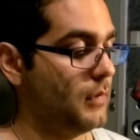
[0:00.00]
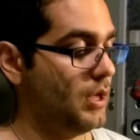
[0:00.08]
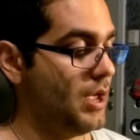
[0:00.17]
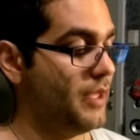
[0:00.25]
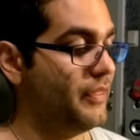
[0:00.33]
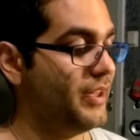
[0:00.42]

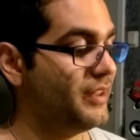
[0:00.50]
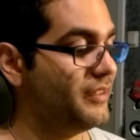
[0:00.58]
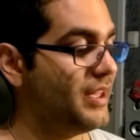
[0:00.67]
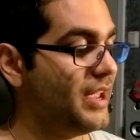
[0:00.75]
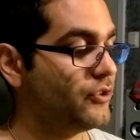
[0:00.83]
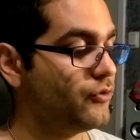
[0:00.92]
And then
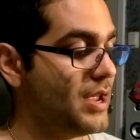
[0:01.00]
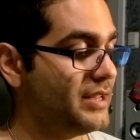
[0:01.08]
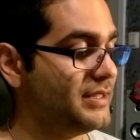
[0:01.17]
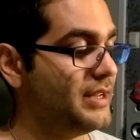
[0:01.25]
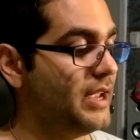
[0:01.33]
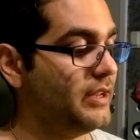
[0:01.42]
they
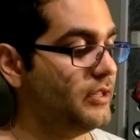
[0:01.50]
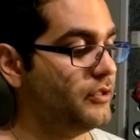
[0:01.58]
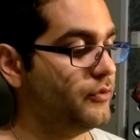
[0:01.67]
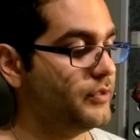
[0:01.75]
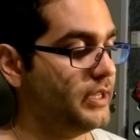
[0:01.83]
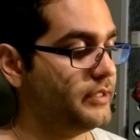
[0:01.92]
translate
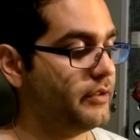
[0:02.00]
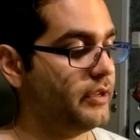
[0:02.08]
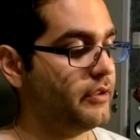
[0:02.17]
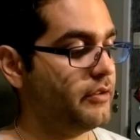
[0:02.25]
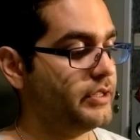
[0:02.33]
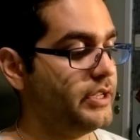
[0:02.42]
into 6
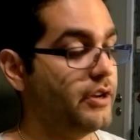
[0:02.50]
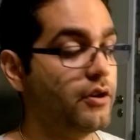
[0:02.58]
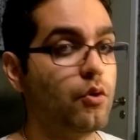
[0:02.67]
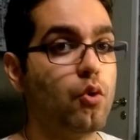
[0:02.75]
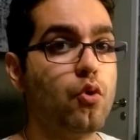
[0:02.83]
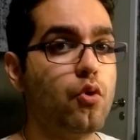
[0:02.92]
connectors
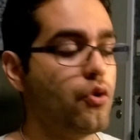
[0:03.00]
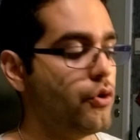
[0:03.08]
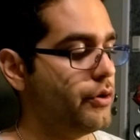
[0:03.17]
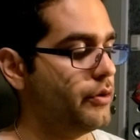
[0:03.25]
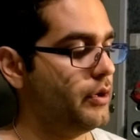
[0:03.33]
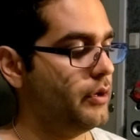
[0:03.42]
here
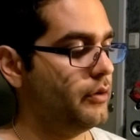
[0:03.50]
or